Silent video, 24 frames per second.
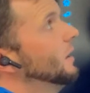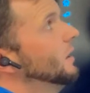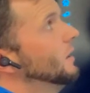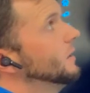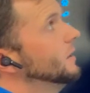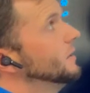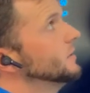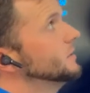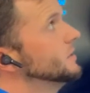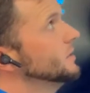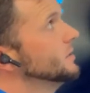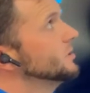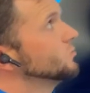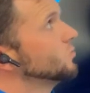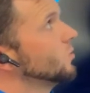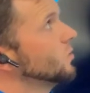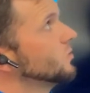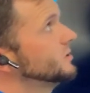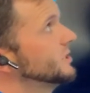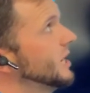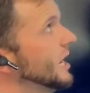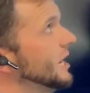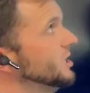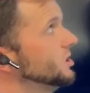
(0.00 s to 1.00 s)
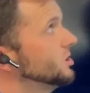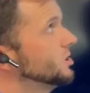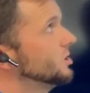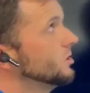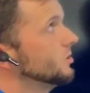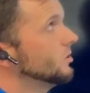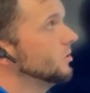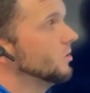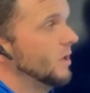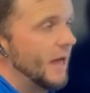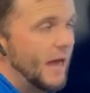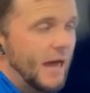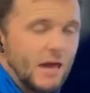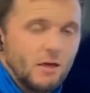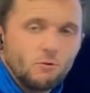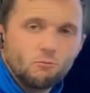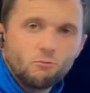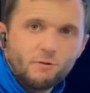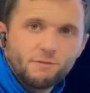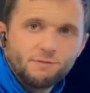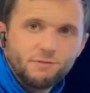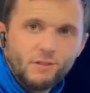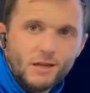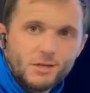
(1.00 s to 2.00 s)
This is rotational and
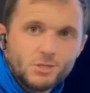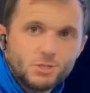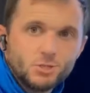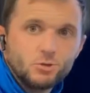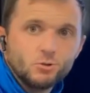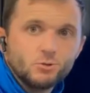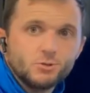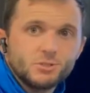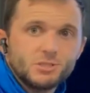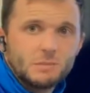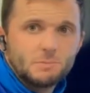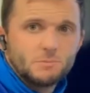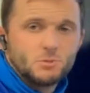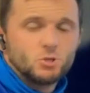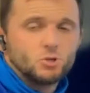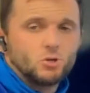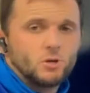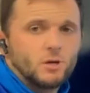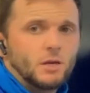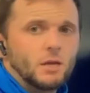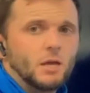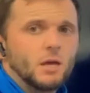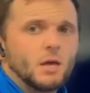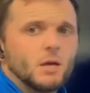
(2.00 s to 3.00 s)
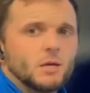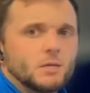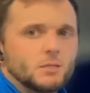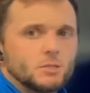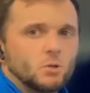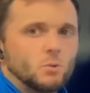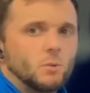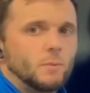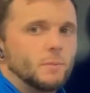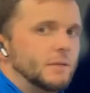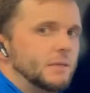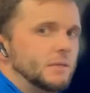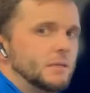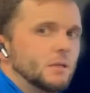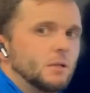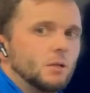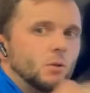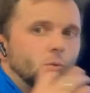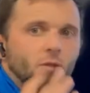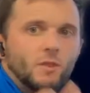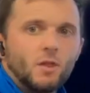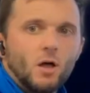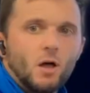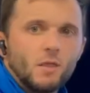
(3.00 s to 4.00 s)
reflectional symmetry. So we've been dealing
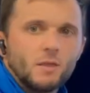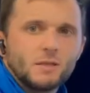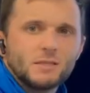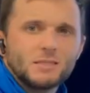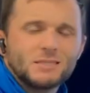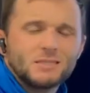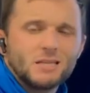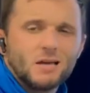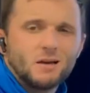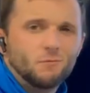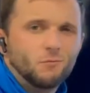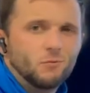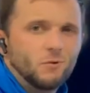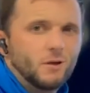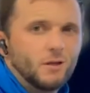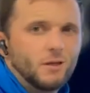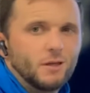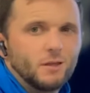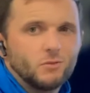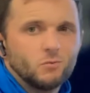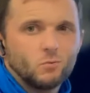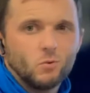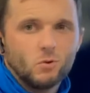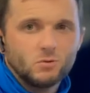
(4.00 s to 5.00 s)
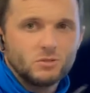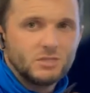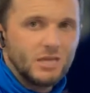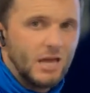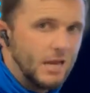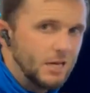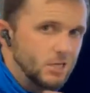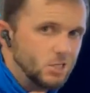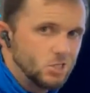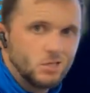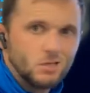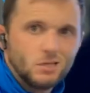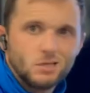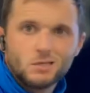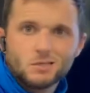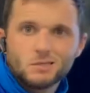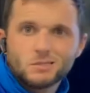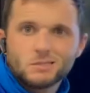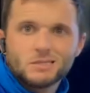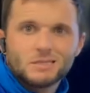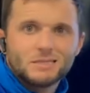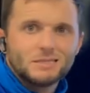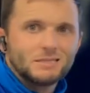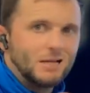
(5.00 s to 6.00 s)
with all this stuff with
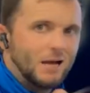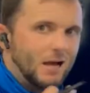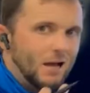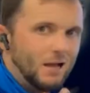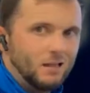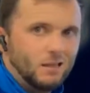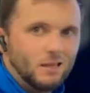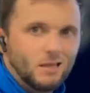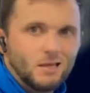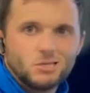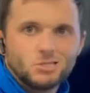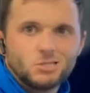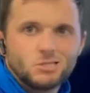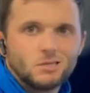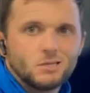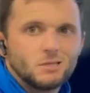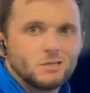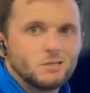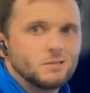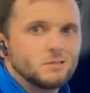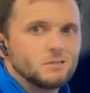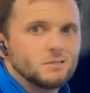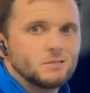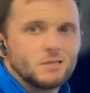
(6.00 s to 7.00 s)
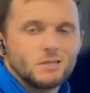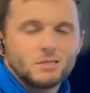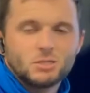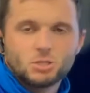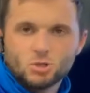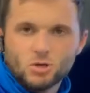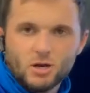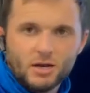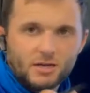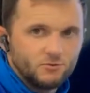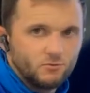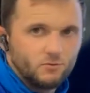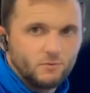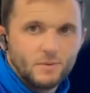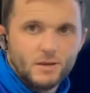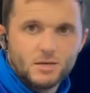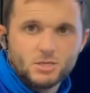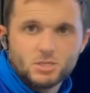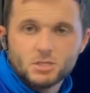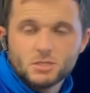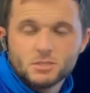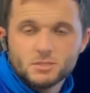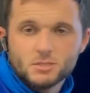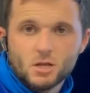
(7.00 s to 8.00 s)
rotations and dilations and
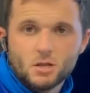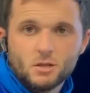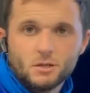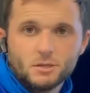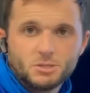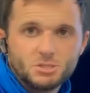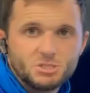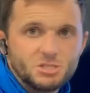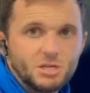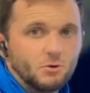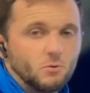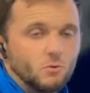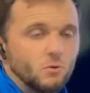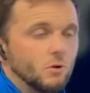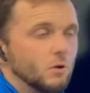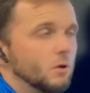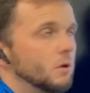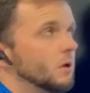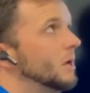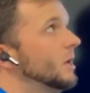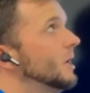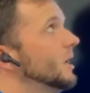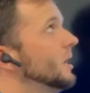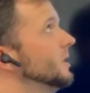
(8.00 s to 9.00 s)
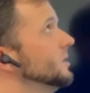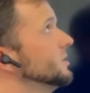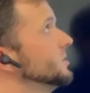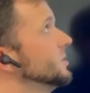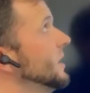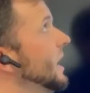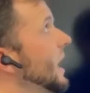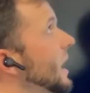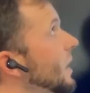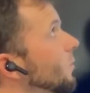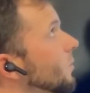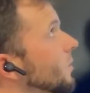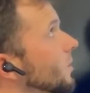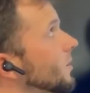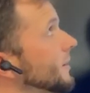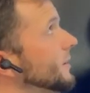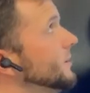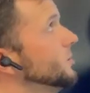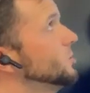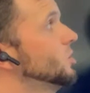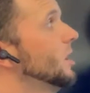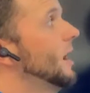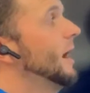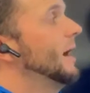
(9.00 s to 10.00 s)
transformations all in general. So now we're going
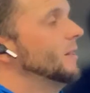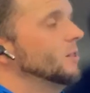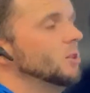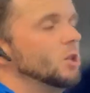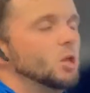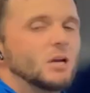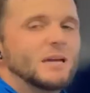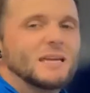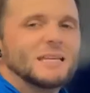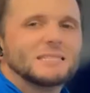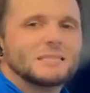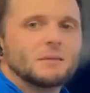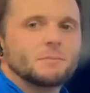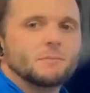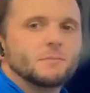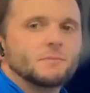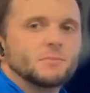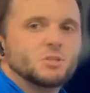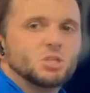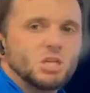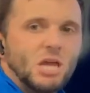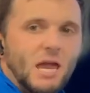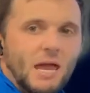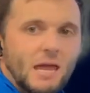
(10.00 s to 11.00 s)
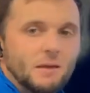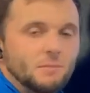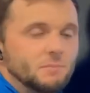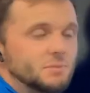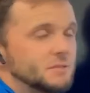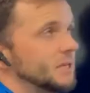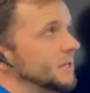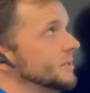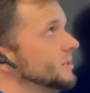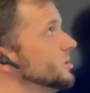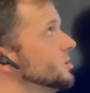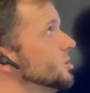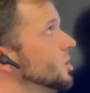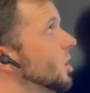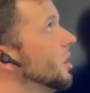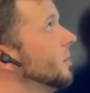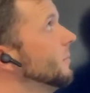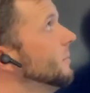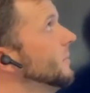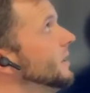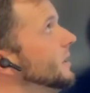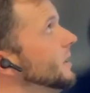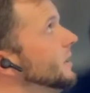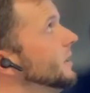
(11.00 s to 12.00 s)
to try and look at some shapes and
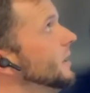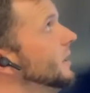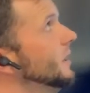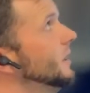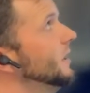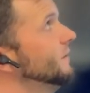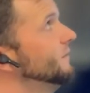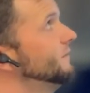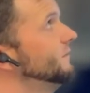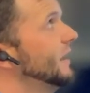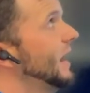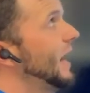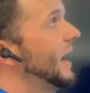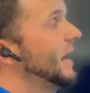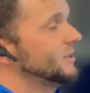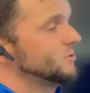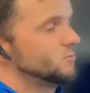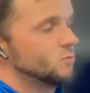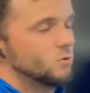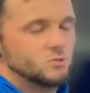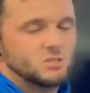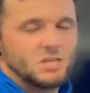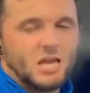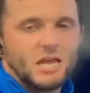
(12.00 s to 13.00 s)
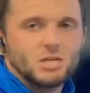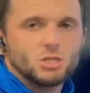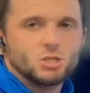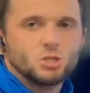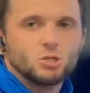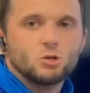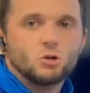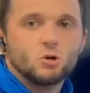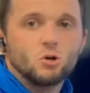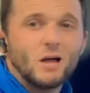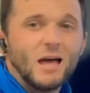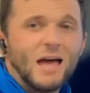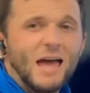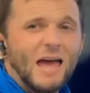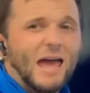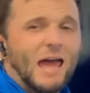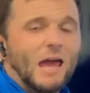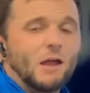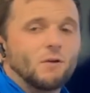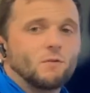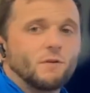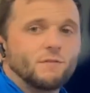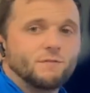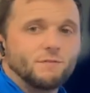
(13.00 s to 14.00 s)
determine if it has rotational
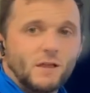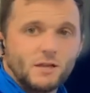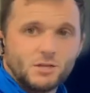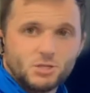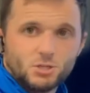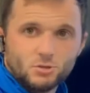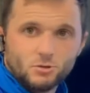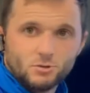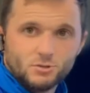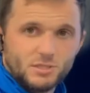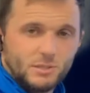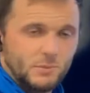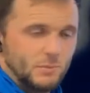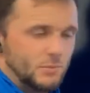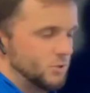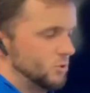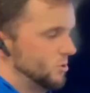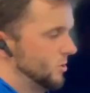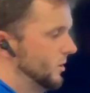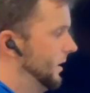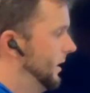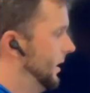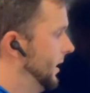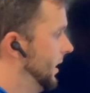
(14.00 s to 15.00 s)
and reflectional symmetry.